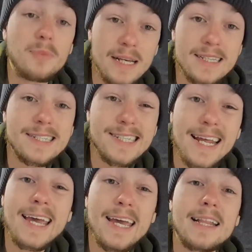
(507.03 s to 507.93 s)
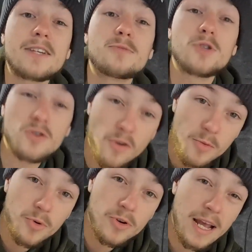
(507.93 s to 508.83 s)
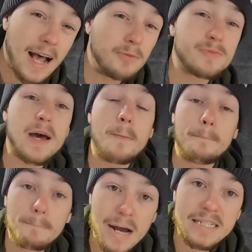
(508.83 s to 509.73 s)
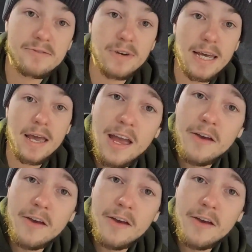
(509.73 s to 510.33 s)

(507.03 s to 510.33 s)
Please consider hitting that subscribe button, it helps me out massively.